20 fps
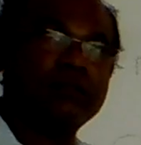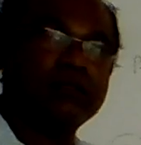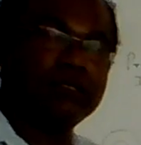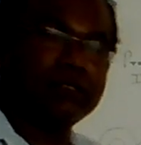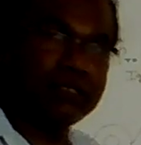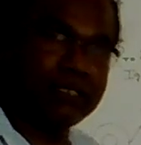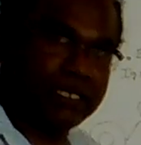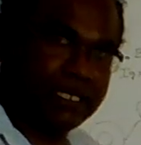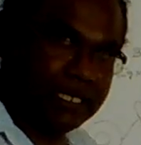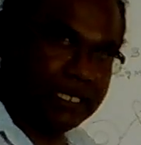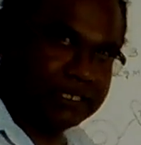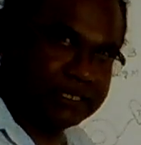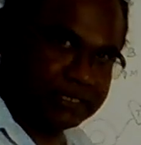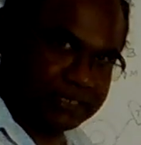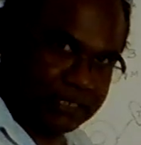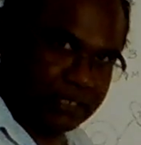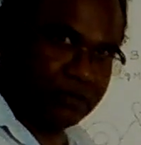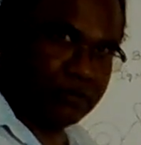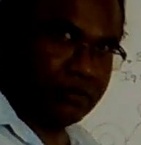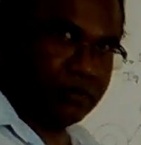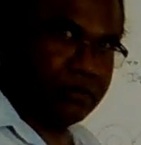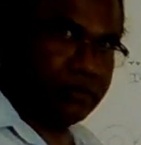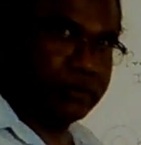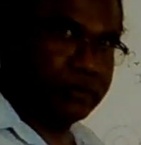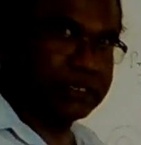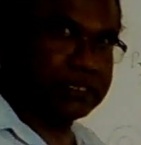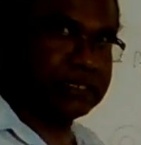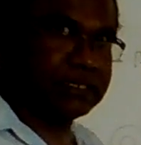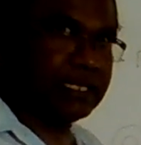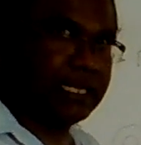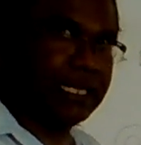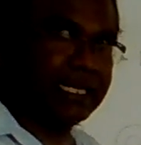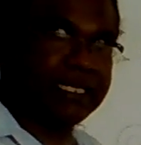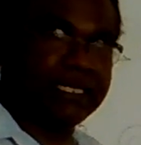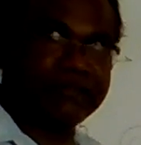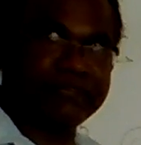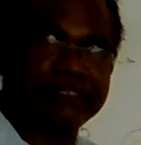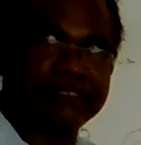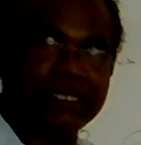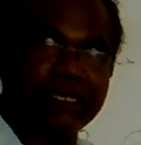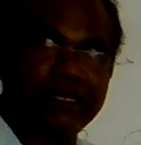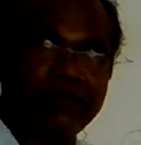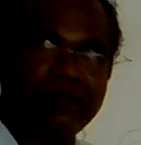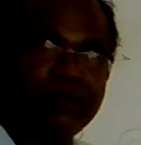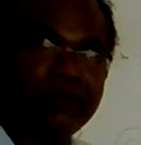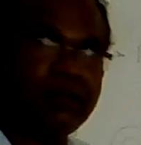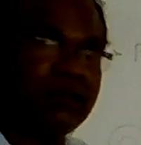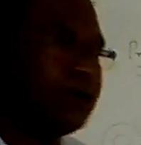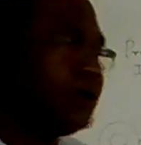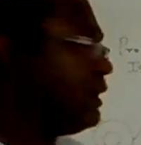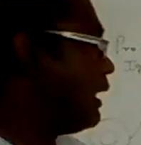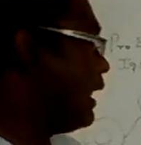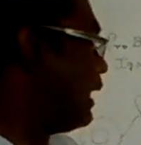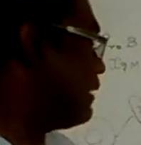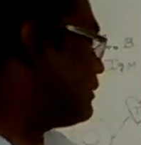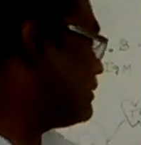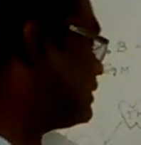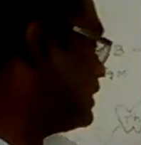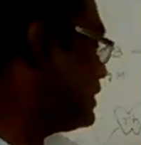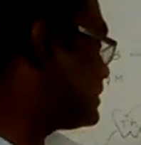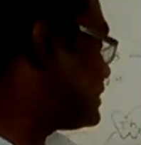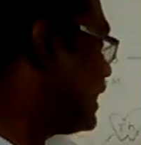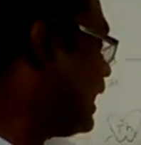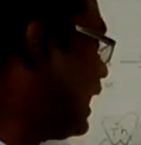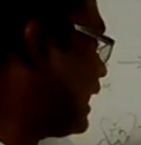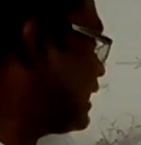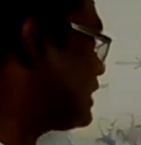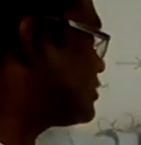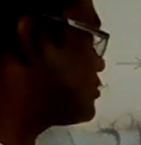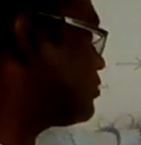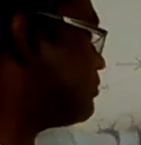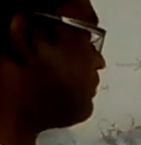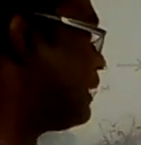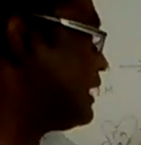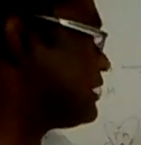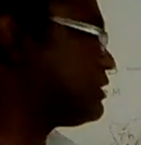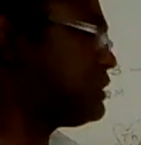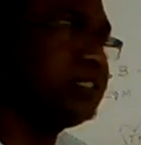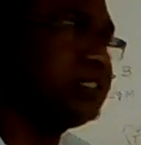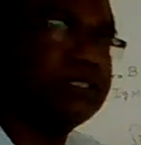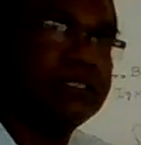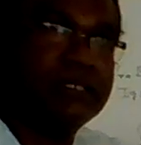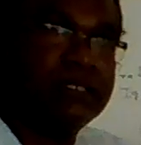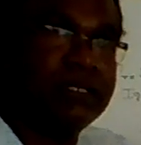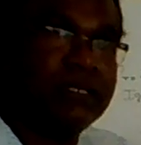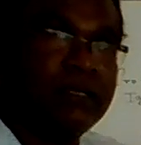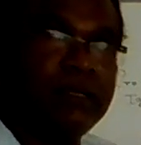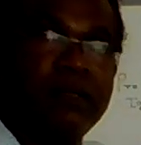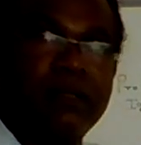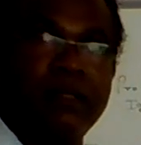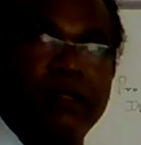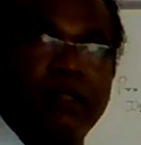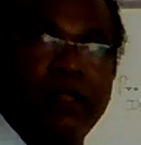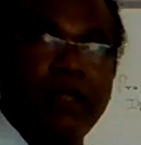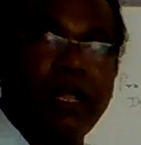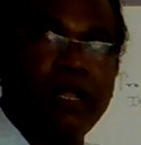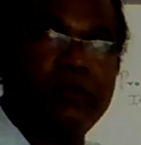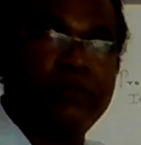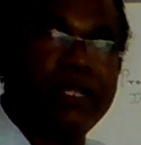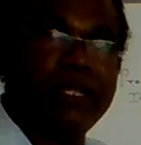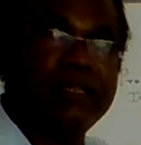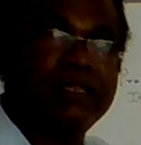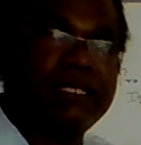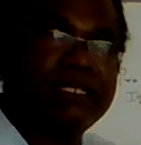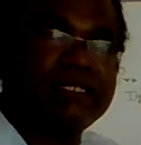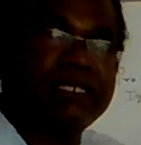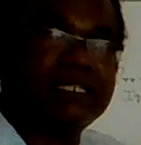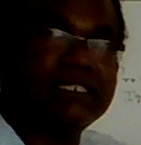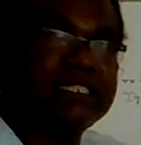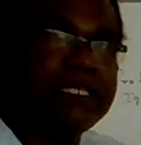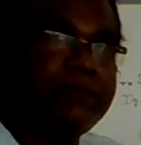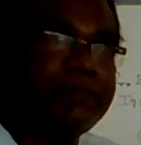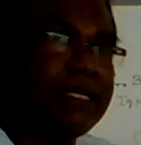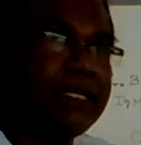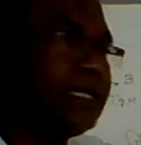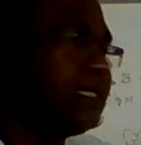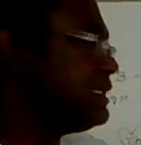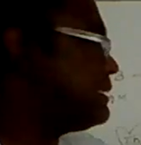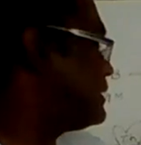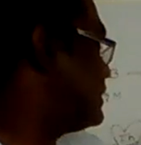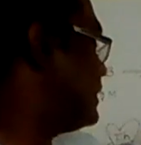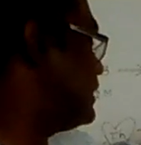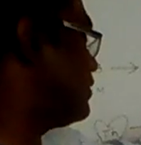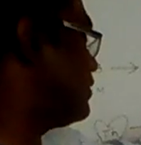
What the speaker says: Th0, which is the naive cell, and this has to match. And when this receptor is seen